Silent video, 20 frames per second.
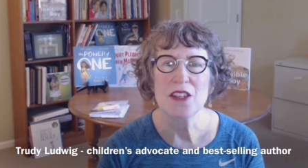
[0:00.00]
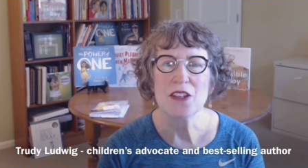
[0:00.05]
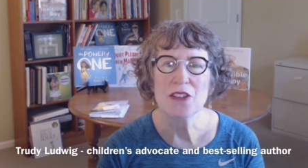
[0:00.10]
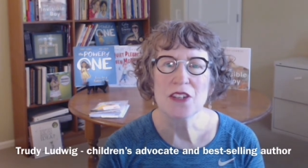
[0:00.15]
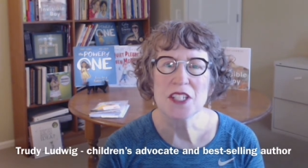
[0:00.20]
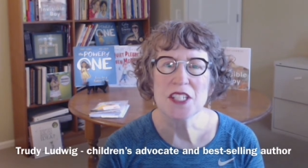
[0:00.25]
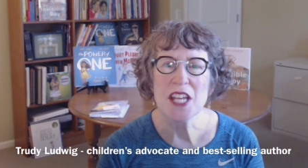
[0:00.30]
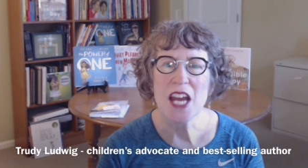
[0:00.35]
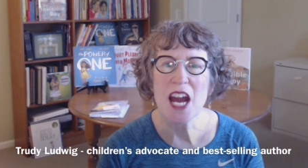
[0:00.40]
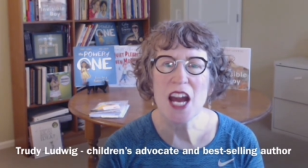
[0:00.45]

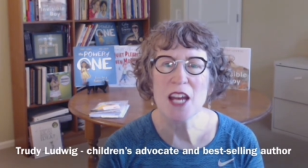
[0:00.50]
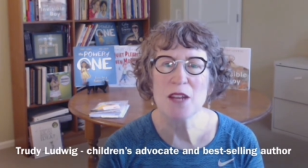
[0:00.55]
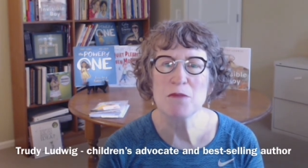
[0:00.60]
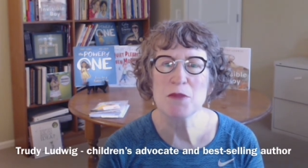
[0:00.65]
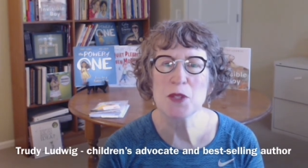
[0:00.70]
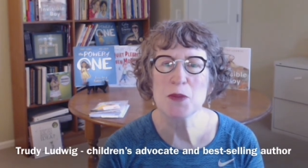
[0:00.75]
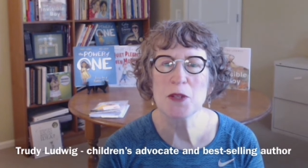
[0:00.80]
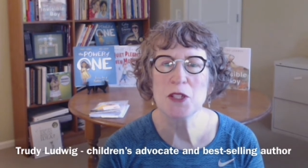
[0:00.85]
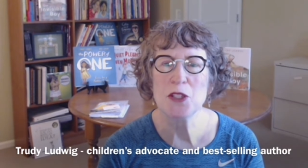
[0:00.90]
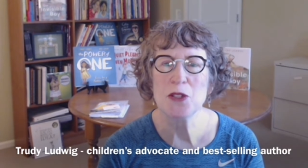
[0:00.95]
There are
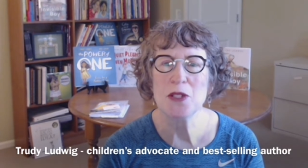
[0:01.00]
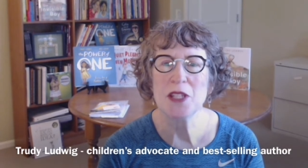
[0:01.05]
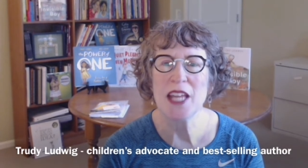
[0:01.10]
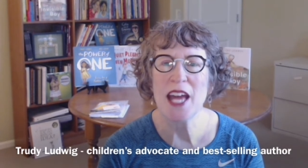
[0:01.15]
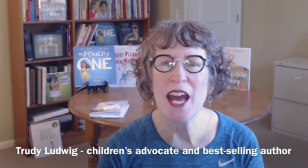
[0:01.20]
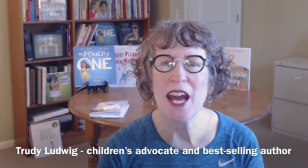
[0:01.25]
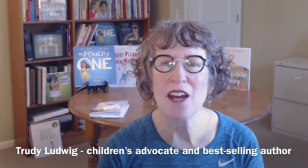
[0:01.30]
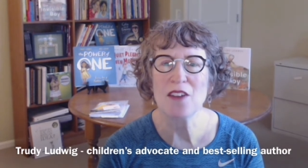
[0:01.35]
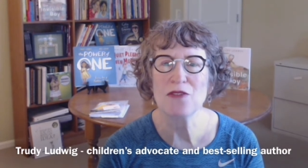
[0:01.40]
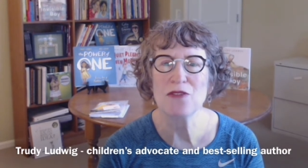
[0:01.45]
times when you
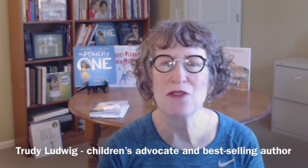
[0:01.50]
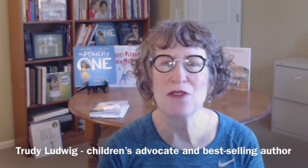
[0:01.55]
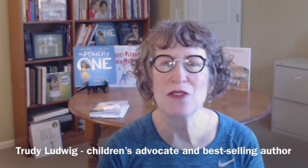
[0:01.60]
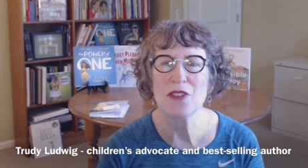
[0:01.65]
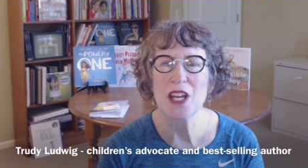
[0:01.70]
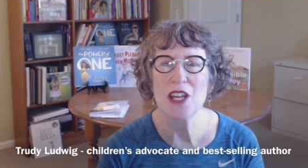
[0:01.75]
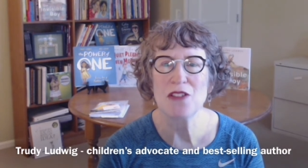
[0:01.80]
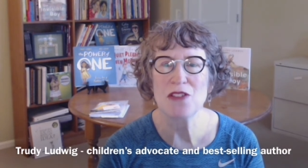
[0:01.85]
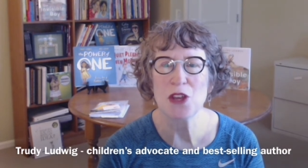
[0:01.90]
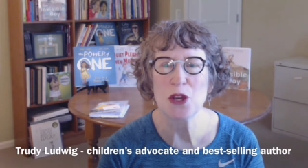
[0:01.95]

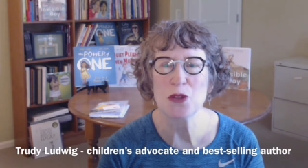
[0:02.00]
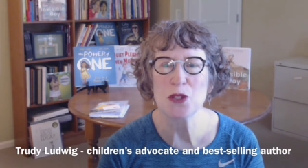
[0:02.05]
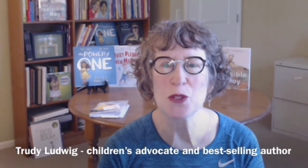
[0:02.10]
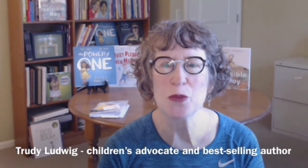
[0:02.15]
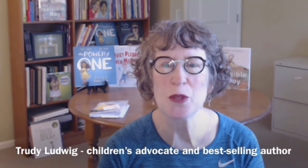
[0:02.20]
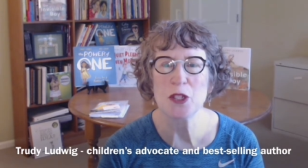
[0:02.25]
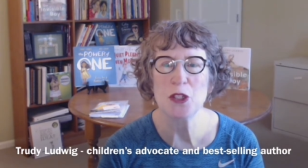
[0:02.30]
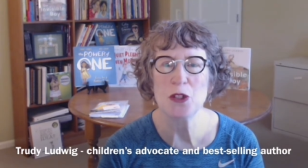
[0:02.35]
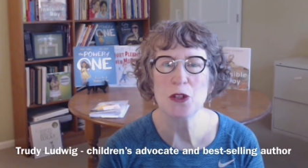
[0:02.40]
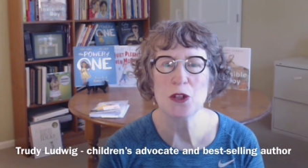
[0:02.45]
laugh and
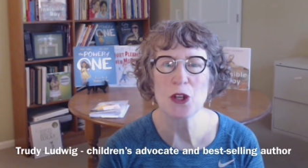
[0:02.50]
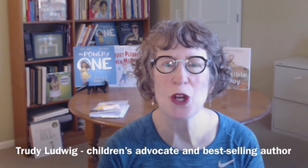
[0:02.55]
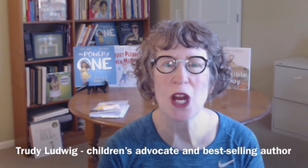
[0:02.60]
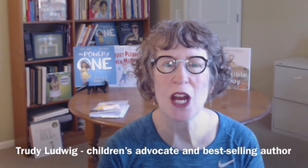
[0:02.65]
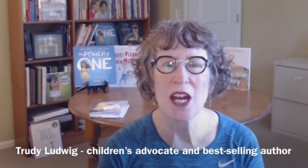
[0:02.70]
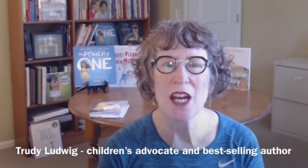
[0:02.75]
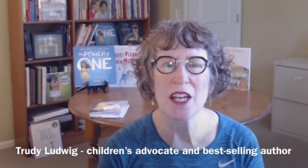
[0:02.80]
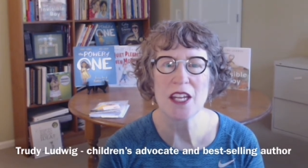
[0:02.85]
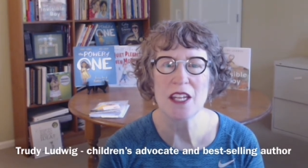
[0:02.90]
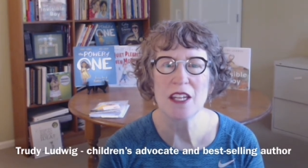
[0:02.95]
those when you
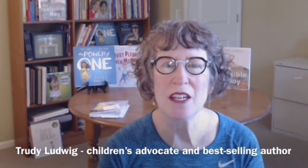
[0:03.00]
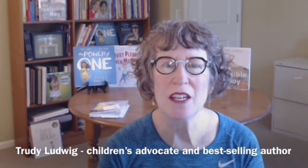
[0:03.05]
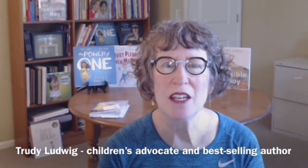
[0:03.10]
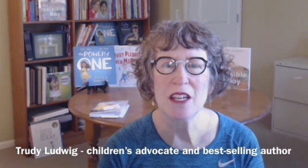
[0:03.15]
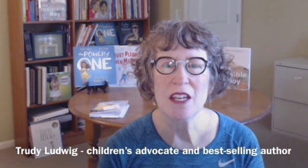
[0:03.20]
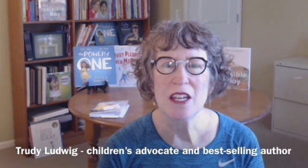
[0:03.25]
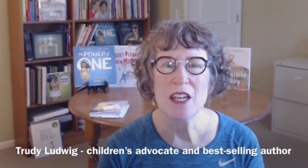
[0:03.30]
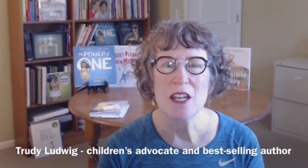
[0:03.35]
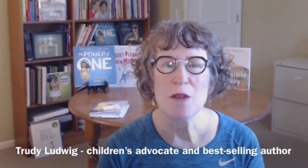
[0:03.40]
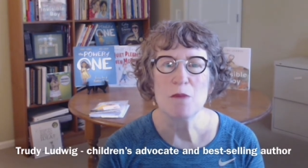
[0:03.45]
cry,
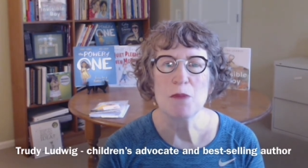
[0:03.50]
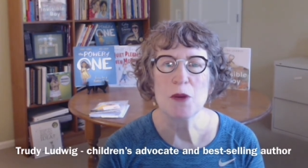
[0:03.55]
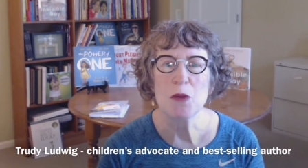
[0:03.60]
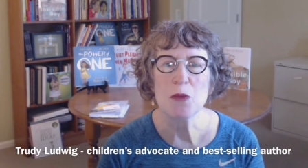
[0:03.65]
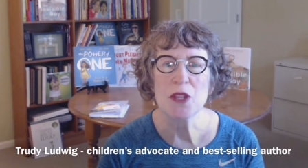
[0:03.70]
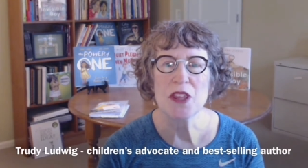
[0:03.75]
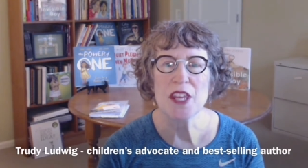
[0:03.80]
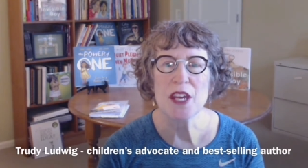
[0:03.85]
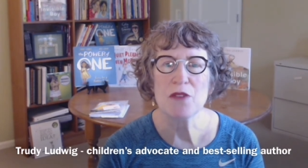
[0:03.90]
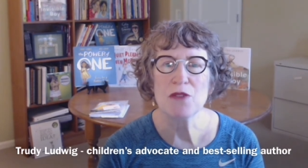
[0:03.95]

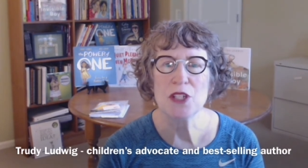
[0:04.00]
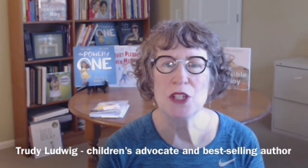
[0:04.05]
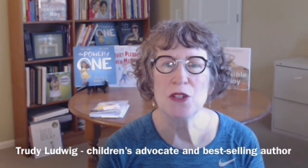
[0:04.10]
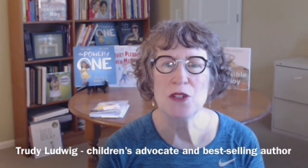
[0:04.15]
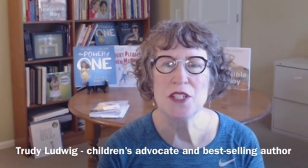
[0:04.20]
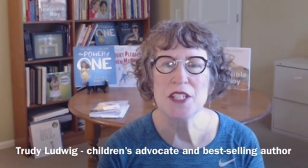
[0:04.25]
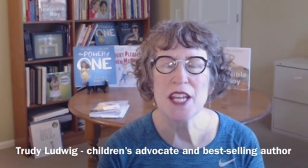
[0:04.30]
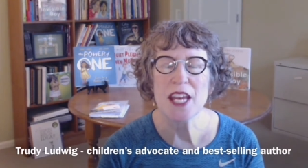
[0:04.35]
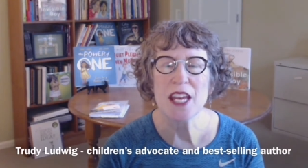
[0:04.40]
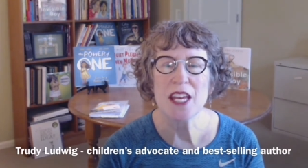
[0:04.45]
but with every
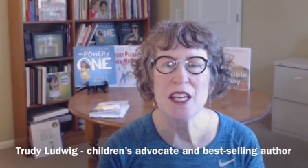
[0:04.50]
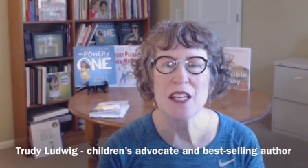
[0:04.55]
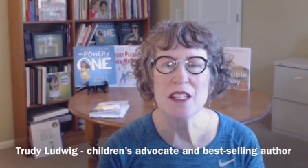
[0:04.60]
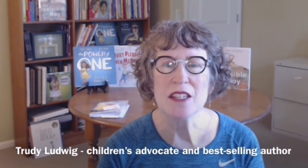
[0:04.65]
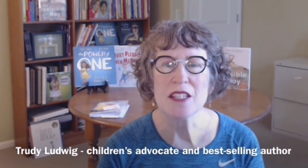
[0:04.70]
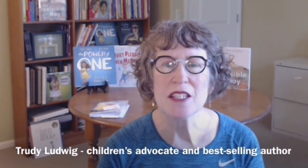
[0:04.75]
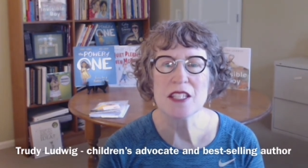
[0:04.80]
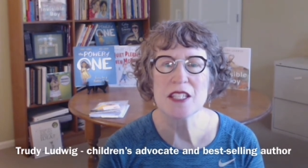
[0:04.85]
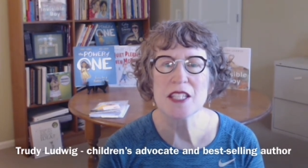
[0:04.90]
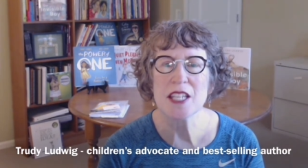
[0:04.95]
new
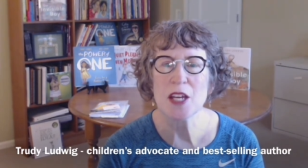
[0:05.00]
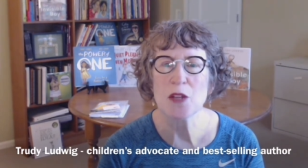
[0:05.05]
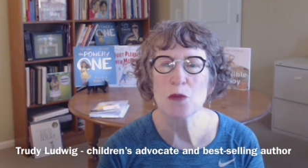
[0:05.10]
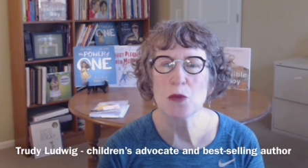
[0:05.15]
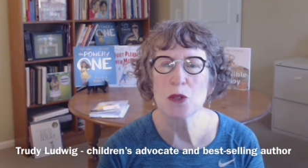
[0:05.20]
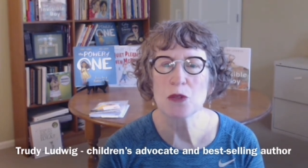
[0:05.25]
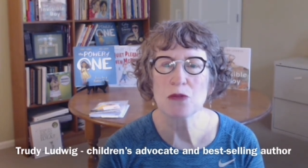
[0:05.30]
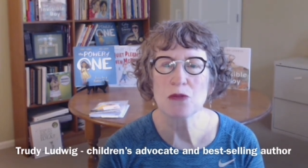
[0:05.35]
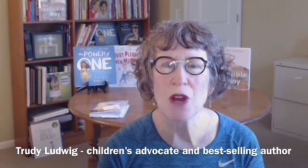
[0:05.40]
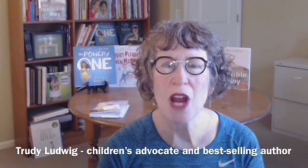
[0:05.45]
day, the
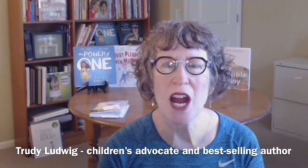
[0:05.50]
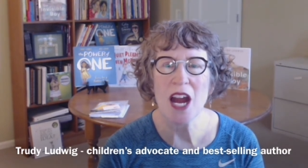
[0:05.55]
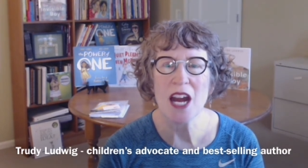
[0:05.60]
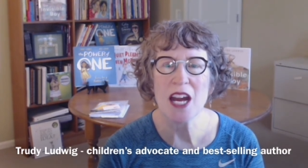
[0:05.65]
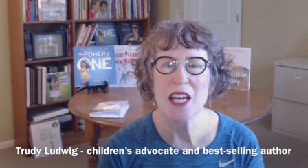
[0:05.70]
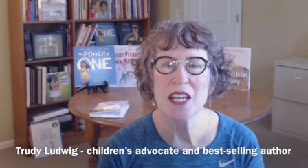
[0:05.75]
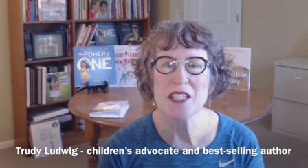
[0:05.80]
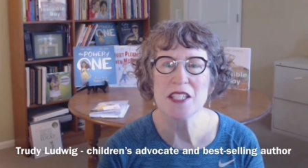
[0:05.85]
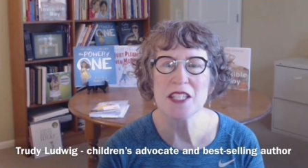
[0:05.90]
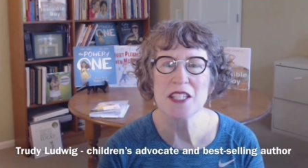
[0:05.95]
sun will
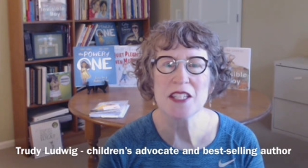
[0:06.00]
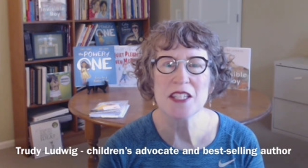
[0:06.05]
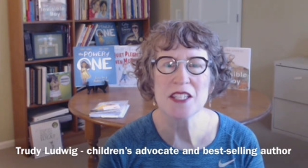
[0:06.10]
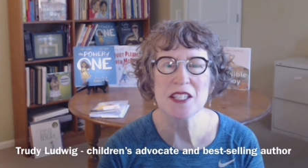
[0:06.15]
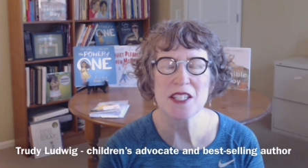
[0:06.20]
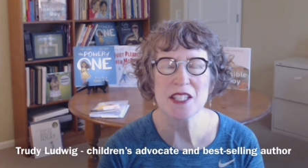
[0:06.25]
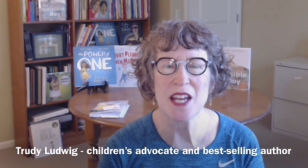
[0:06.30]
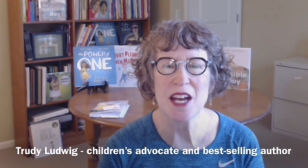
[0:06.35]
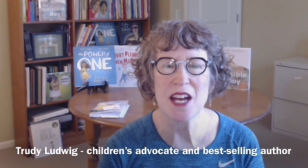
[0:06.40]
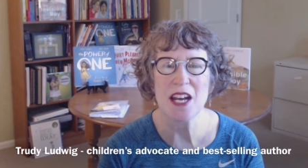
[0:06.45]
rise in
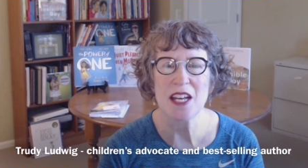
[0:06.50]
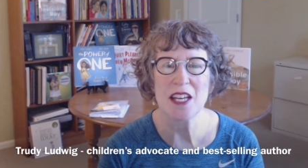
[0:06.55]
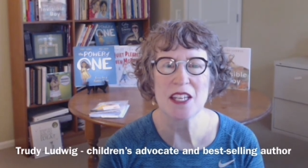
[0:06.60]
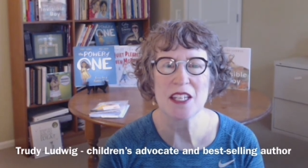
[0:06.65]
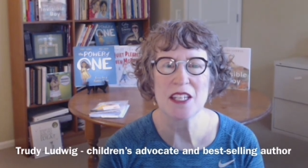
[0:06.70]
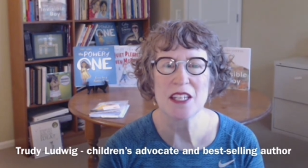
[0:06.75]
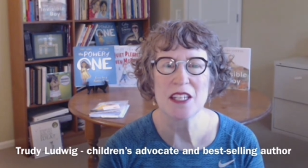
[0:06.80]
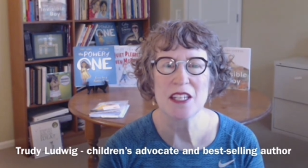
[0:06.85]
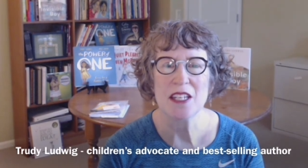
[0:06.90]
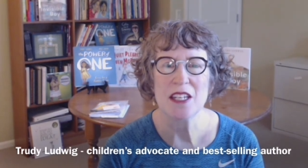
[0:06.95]
the sky.